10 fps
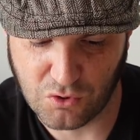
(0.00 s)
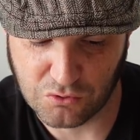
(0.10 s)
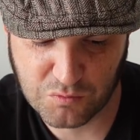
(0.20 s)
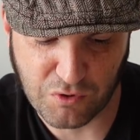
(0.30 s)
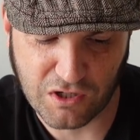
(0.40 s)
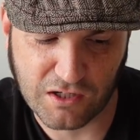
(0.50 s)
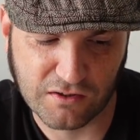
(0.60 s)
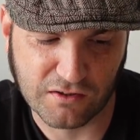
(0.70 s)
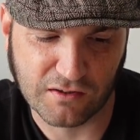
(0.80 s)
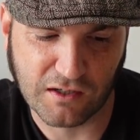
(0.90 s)
spread
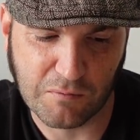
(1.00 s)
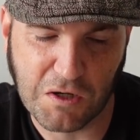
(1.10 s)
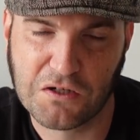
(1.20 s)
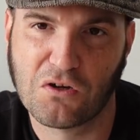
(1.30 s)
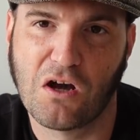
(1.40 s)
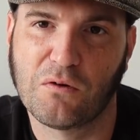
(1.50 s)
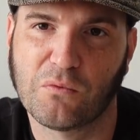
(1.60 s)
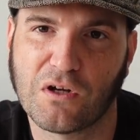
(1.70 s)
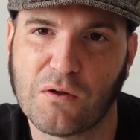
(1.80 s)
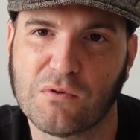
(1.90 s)
anything that I might have caught
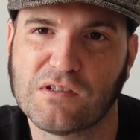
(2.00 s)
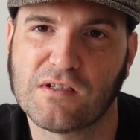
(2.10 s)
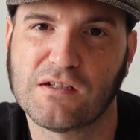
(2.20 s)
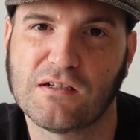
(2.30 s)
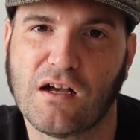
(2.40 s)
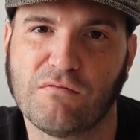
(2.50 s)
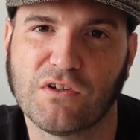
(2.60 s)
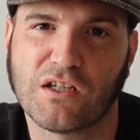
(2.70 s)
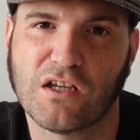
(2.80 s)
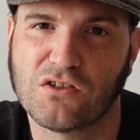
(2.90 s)
when I was on
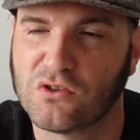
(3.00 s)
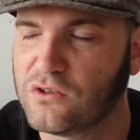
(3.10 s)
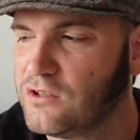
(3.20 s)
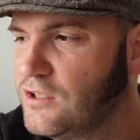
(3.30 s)
vacation.